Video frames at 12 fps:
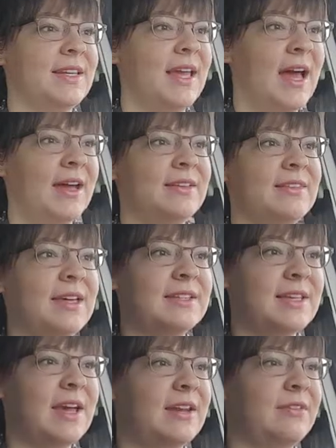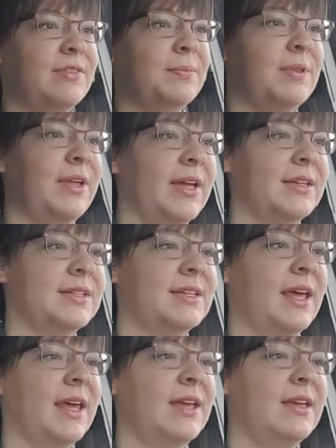yeah, that's kind of the plan
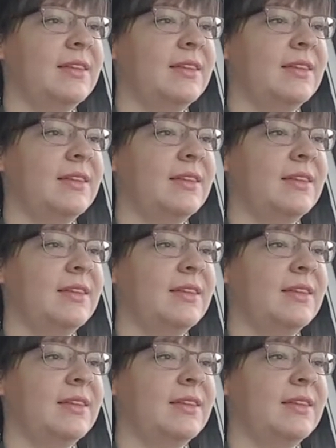today.